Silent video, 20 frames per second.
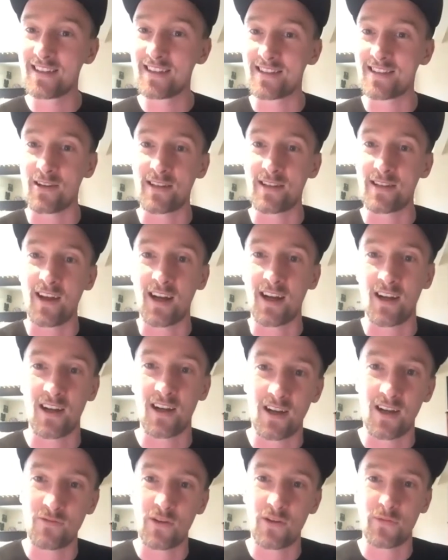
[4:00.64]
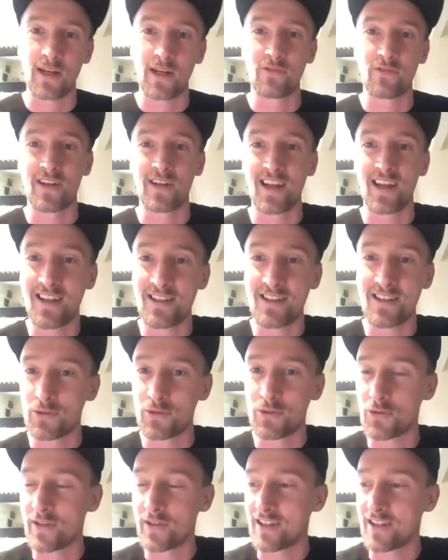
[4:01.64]
So I'd find it really hard to
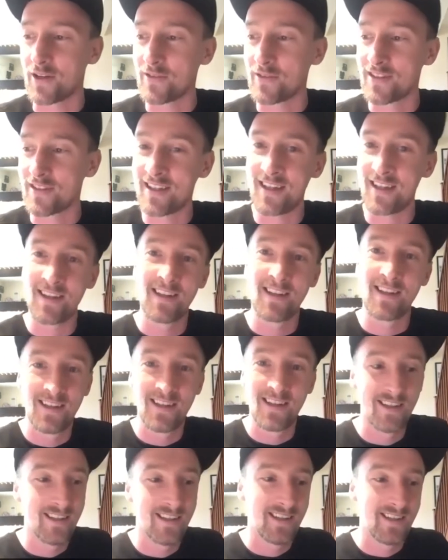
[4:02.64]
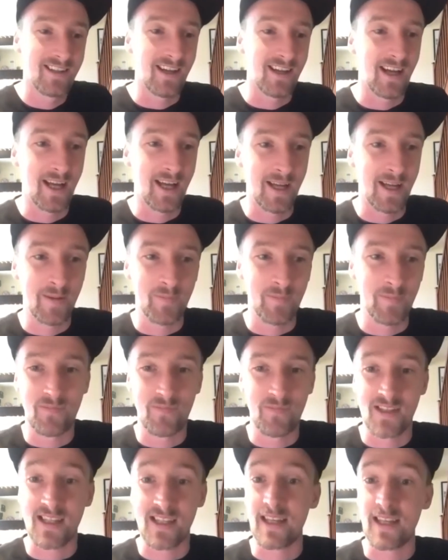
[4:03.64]
enjoy the concert.
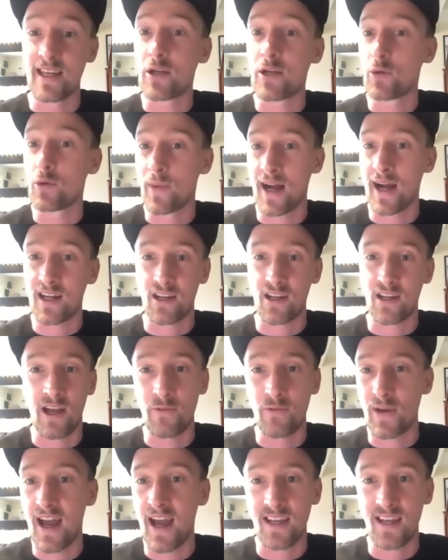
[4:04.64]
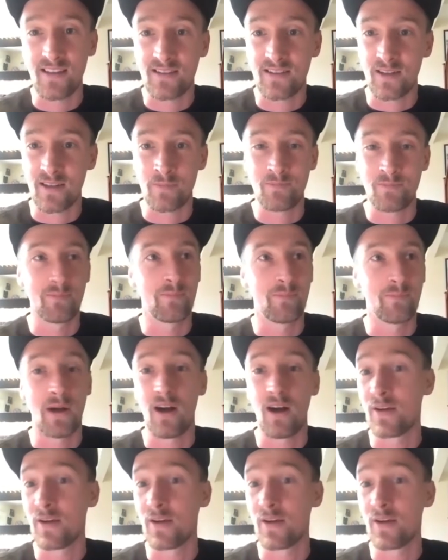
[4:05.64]
Seeing Nickelback, I know everyone hates them, but I